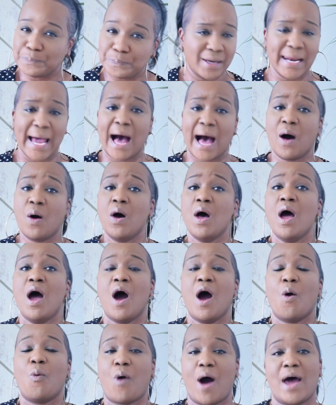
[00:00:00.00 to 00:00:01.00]
Now,
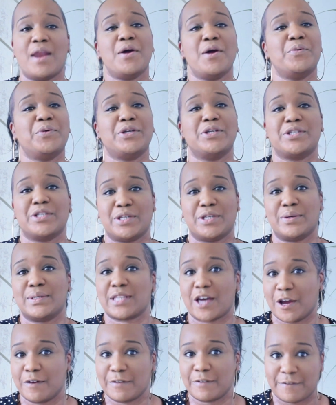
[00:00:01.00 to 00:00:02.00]
what I don't want you to do is
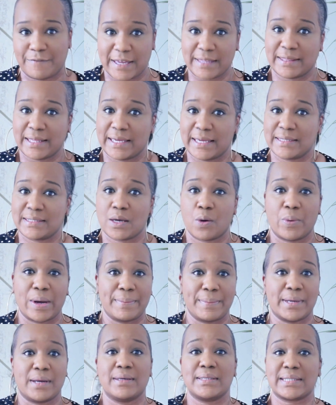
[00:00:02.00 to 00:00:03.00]
overthink this.
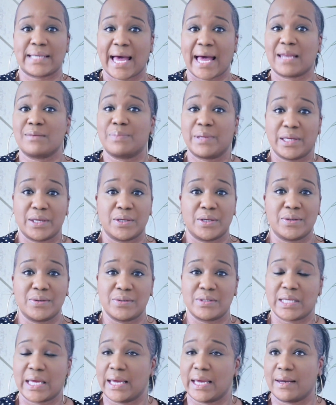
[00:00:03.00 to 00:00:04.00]
Webinars can be
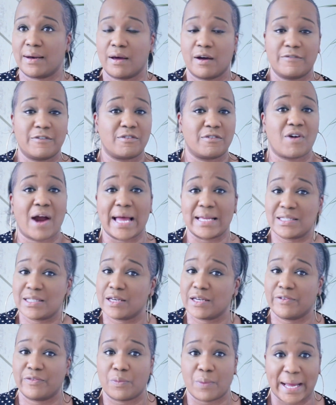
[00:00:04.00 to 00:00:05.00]
used in a variety
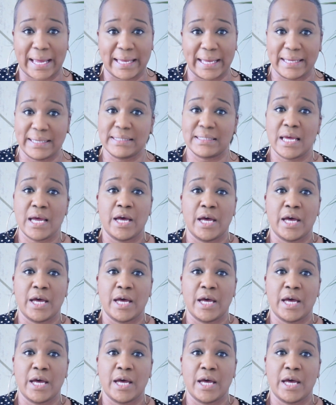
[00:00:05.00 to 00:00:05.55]
of ways.